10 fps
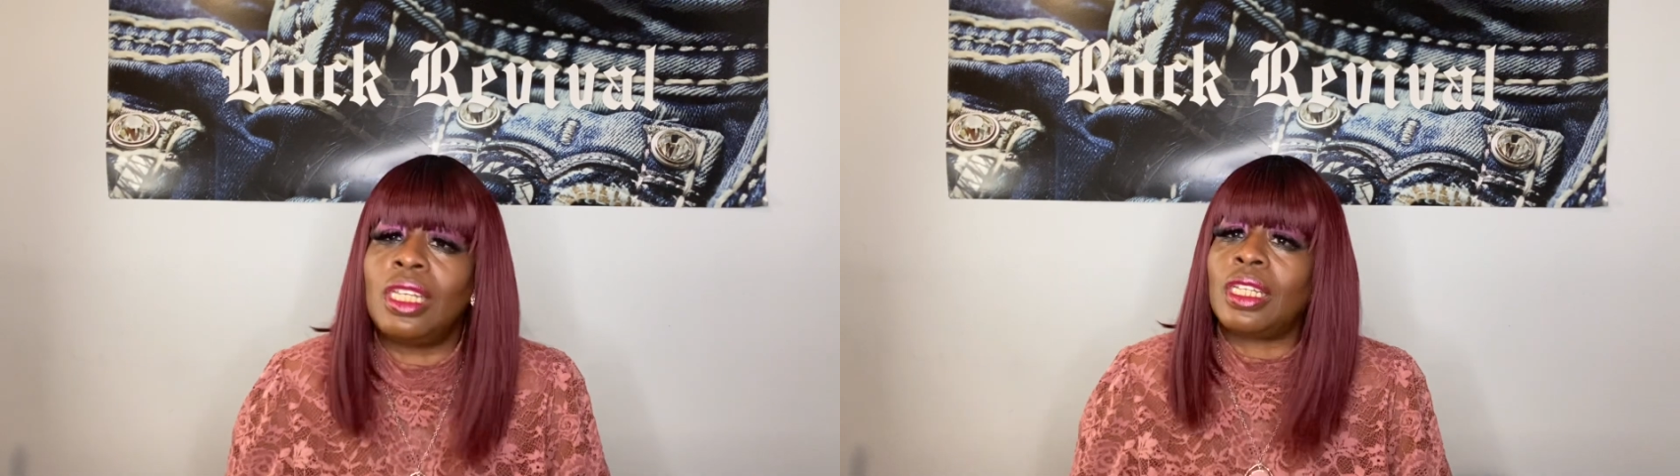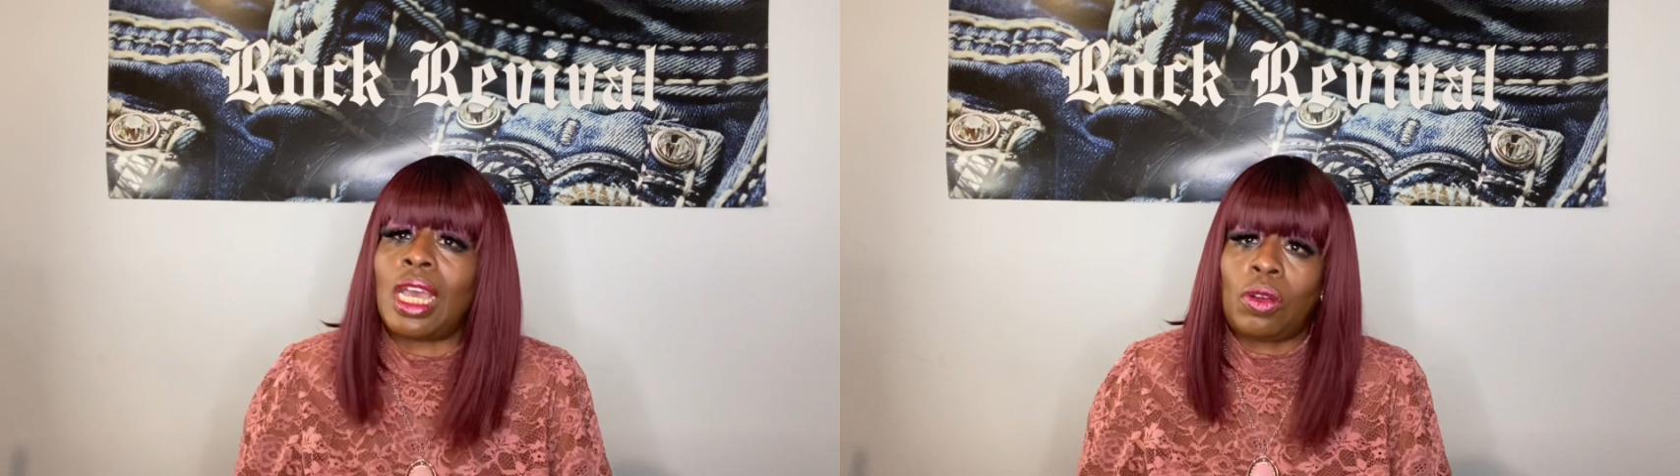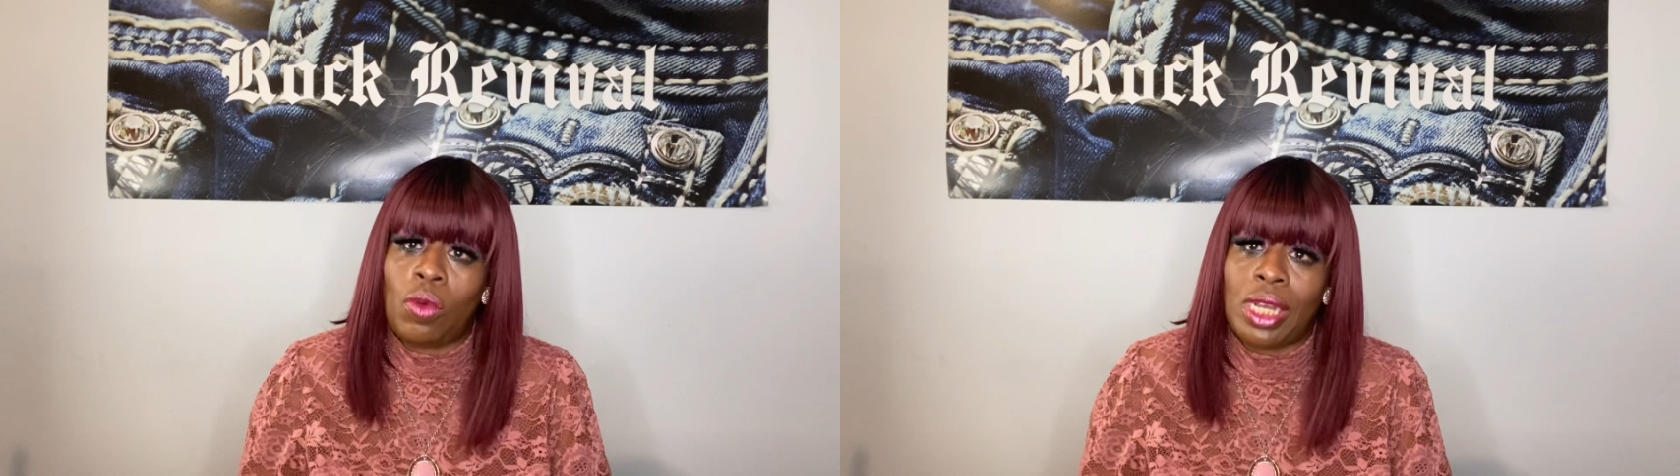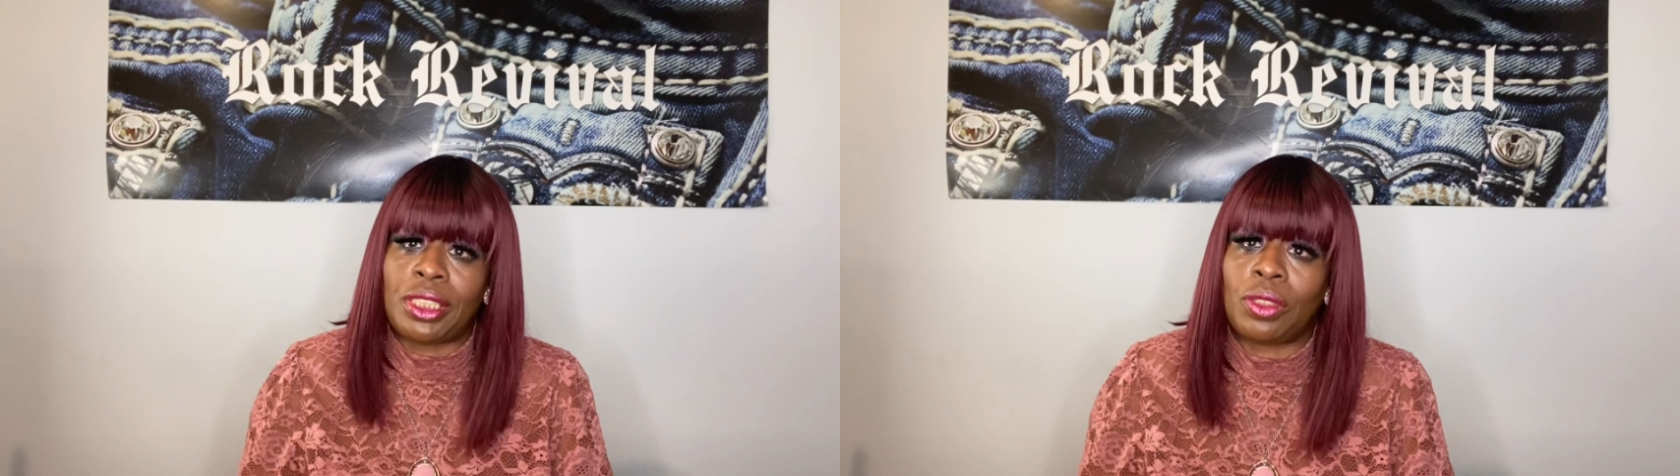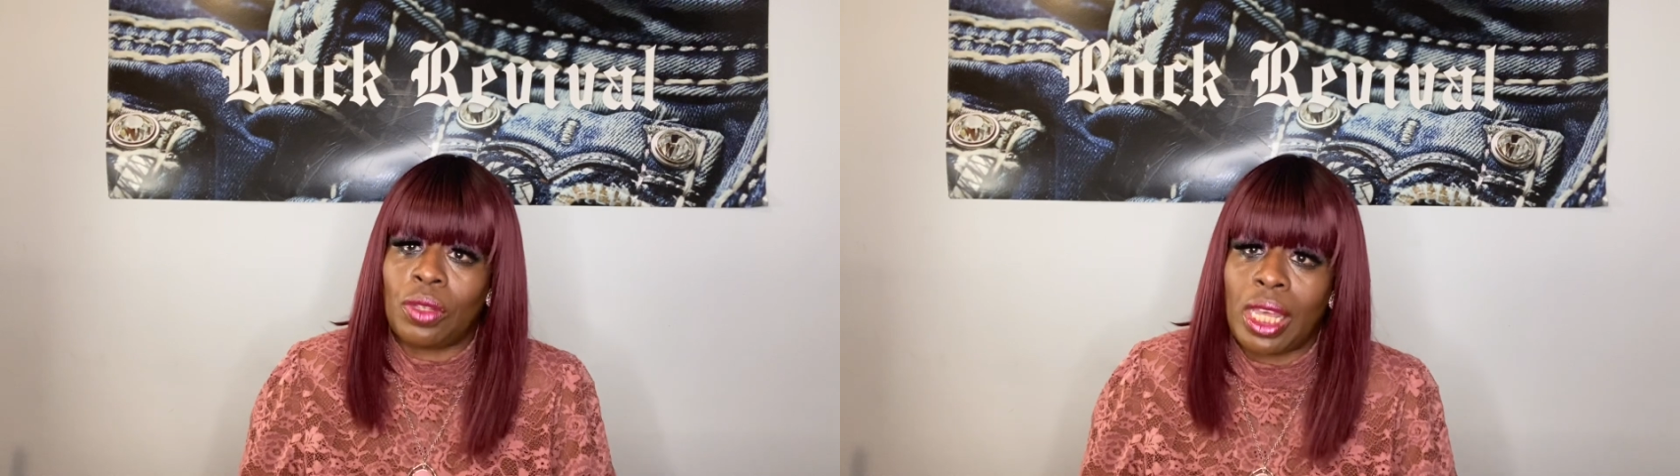Gotta watch
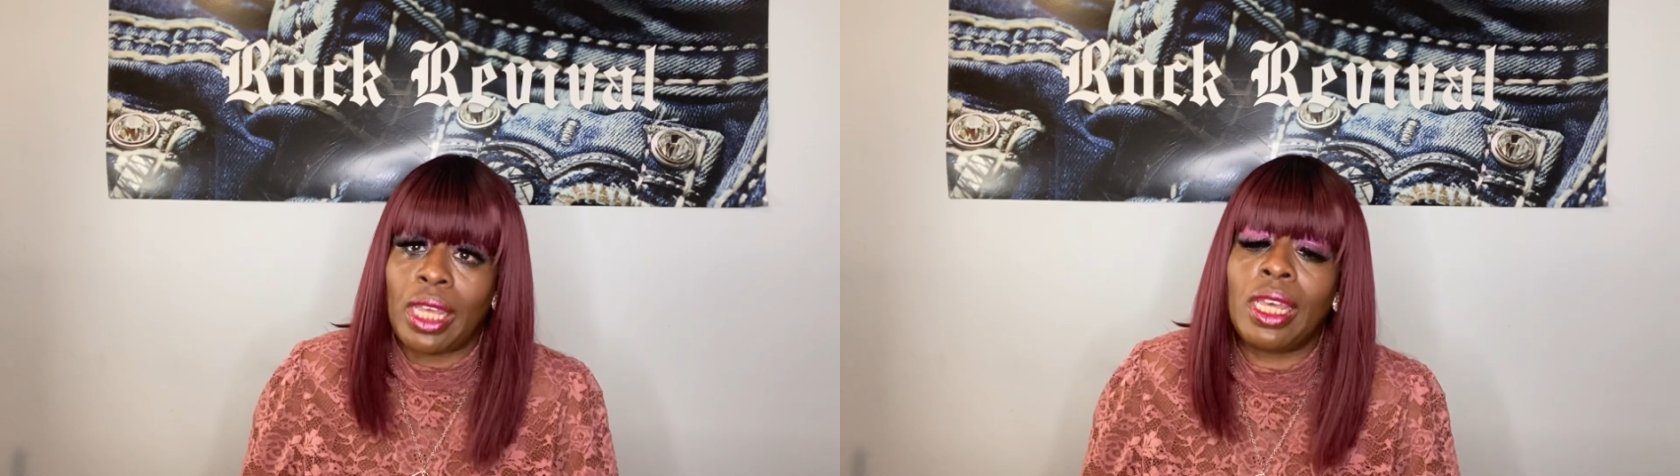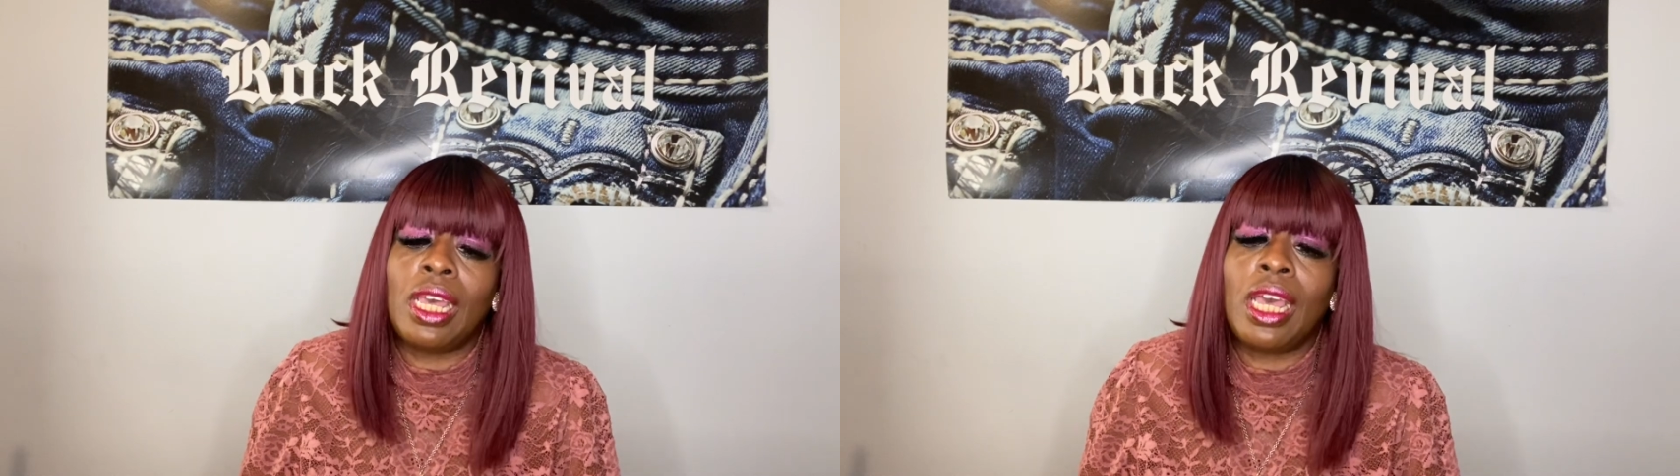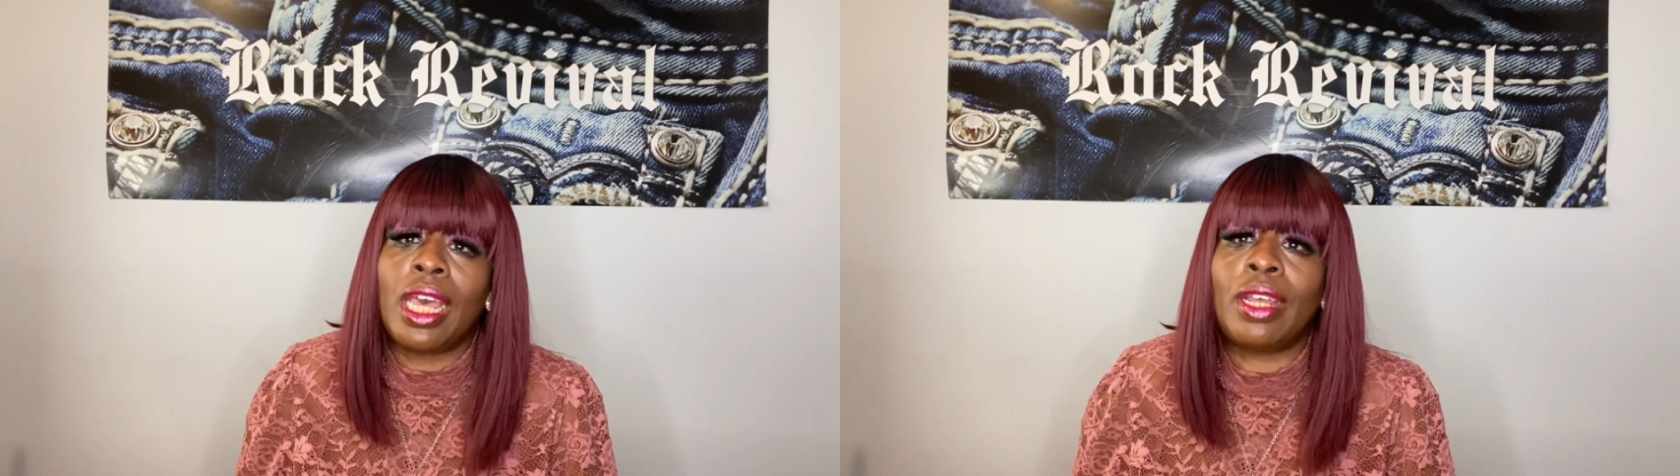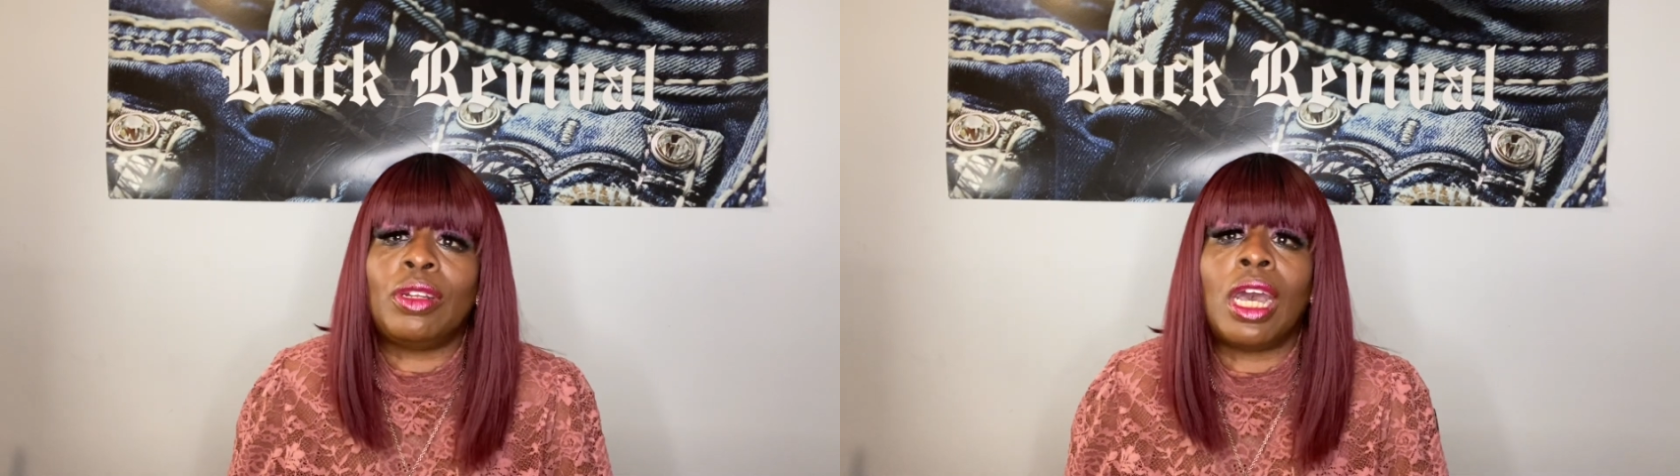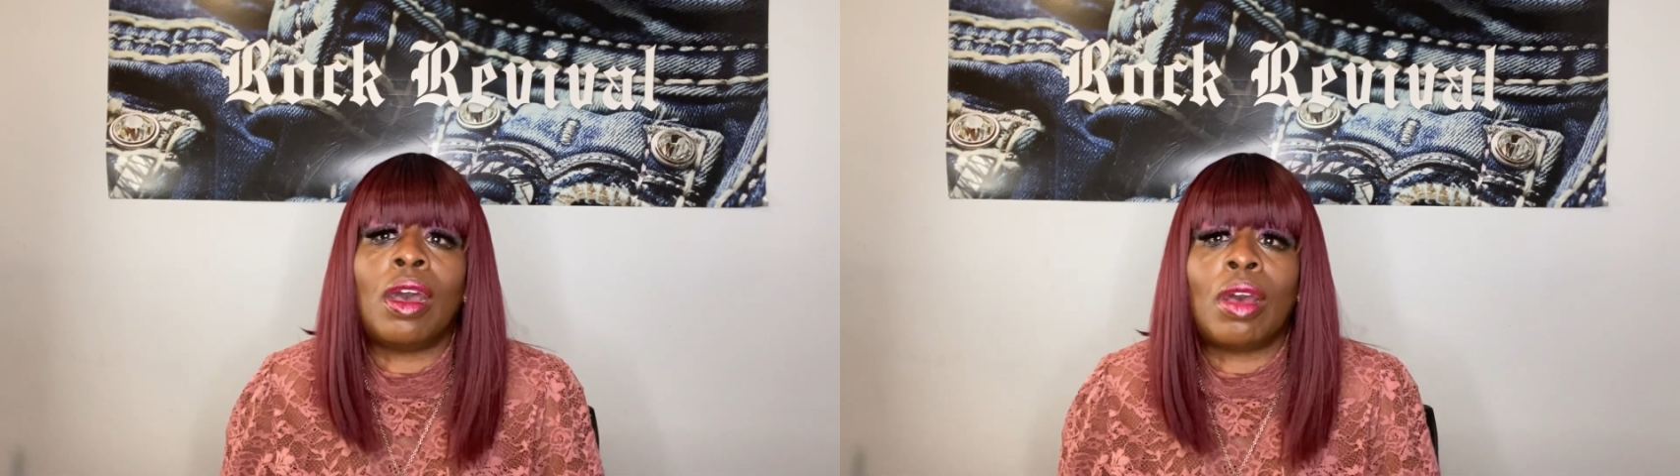it, okay?
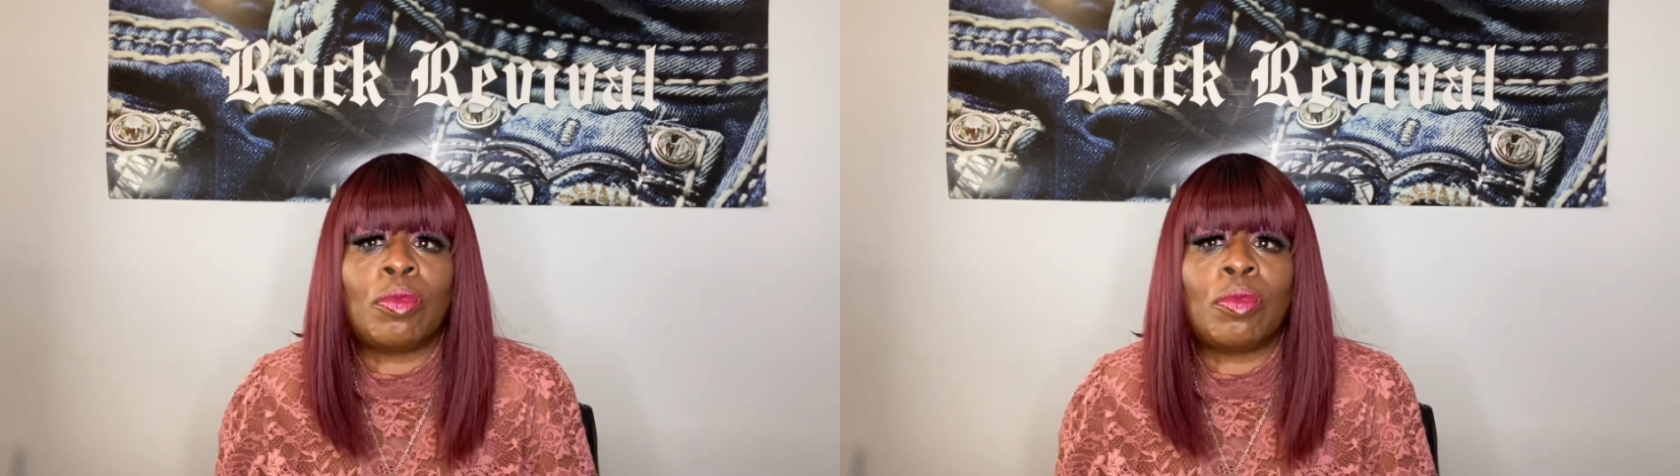And uh,